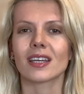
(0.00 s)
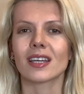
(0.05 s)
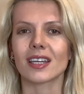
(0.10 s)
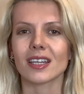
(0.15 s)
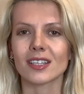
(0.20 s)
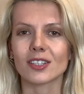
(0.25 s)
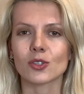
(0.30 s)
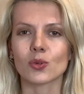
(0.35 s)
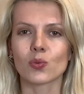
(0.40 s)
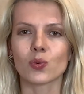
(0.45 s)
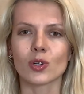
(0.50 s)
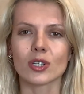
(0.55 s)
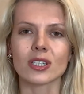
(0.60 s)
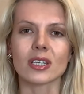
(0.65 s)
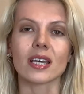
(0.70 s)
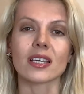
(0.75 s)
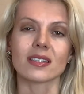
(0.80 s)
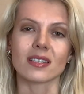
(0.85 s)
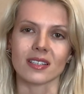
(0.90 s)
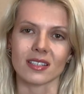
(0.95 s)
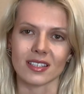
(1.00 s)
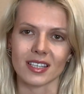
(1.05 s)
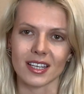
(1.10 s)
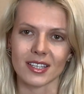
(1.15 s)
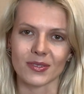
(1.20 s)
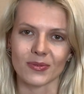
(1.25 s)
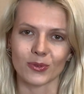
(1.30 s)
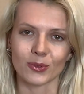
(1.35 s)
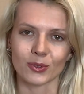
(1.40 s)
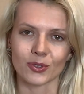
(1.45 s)
It was a
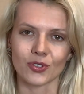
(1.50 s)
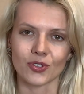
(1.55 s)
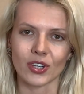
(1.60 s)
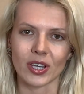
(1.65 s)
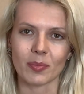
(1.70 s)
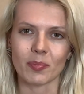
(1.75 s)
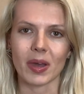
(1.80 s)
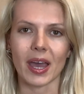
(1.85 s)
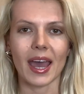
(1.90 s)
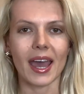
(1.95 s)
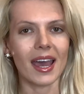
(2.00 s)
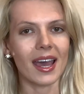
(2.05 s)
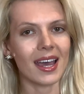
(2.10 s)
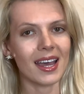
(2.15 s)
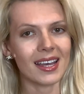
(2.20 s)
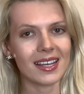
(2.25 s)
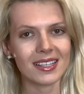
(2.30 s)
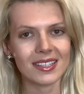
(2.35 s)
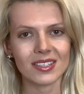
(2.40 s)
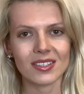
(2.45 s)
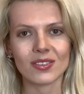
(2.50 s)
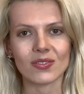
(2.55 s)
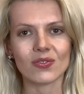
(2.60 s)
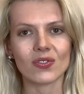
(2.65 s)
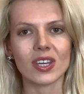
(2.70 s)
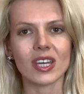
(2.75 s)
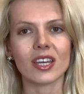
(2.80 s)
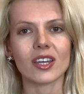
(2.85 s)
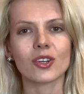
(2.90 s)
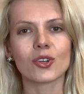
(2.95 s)
successful trip, as
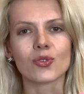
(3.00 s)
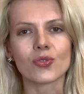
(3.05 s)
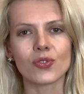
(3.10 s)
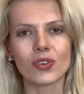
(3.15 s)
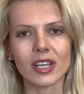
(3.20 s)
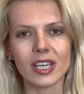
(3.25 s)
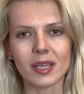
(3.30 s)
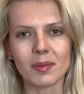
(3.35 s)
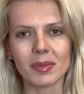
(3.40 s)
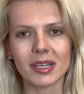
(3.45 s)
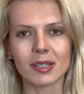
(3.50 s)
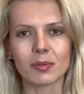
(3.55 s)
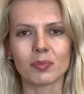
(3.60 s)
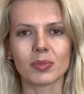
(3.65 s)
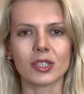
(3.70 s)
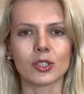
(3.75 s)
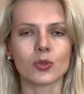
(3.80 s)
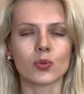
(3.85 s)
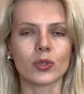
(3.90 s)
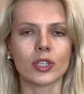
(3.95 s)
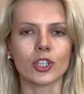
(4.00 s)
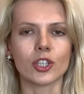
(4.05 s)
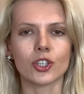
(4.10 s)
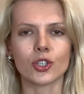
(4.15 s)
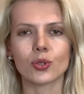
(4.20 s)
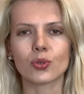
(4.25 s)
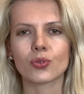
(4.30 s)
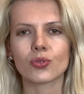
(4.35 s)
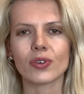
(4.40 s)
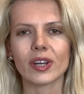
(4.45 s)
the agreement between
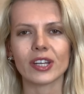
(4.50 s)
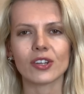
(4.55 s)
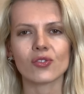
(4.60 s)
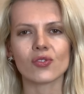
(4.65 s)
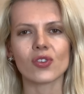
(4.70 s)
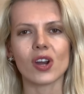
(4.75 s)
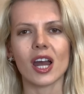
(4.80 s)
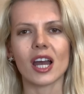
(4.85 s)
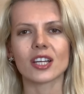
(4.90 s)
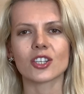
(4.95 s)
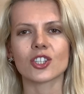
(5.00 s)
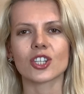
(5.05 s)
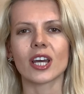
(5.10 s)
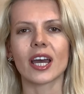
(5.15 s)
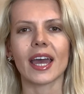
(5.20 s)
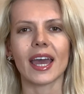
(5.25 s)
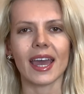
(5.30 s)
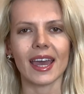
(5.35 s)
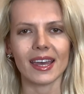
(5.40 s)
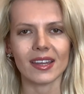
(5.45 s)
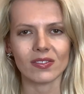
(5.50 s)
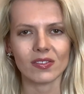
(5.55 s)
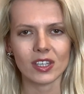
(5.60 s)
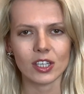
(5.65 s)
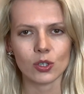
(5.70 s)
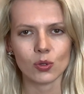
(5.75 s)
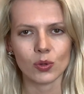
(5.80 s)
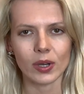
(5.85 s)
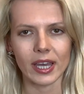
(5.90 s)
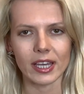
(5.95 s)
Ukraine, Russia and
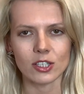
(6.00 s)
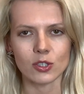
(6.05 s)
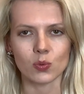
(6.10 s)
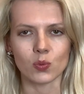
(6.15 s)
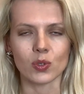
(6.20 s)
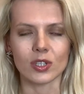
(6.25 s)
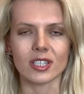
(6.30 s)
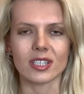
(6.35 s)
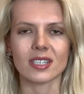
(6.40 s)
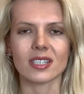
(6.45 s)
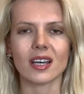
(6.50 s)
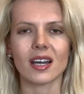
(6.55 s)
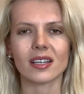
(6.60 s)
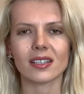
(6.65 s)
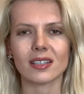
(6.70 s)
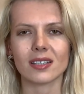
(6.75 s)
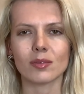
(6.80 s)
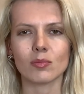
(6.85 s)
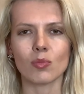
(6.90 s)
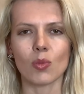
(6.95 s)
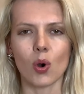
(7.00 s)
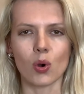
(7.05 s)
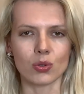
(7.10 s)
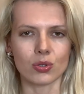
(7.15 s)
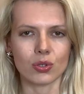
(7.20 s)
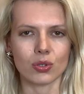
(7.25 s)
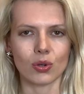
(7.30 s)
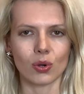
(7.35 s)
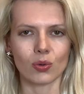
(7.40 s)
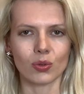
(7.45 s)
the US was signed in
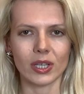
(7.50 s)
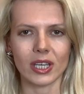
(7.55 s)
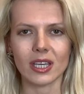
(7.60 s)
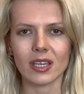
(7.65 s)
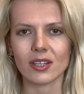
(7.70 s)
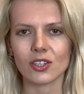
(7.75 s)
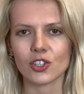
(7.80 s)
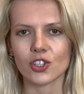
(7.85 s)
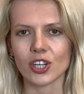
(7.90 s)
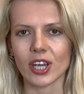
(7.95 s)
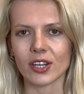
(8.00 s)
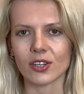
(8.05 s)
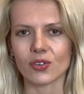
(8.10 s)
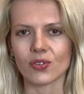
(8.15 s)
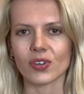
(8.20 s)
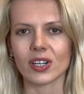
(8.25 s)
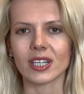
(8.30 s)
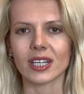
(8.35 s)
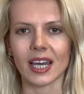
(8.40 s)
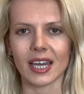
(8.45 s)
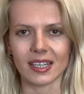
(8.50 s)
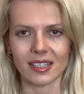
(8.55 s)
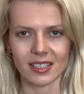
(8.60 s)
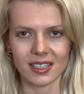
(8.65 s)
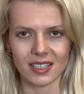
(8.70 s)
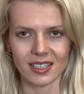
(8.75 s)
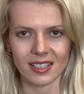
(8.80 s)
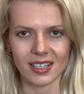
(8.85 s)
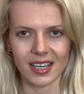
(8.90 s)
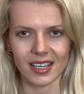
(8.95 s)
Moscow in January
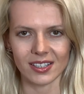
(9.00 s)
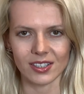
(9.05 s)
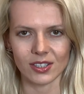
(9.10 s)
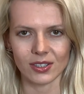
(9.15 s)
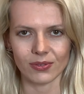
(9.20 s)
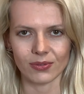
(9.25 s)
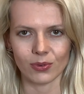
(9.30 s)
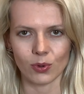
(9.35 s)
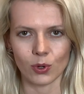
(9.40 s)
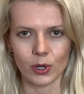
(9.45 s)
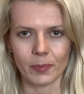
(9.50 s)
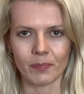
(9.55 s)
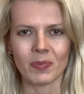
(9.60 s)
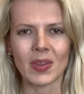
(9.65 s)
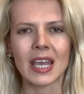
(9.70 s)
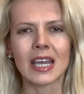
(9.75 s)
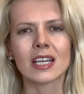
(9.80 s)
1994.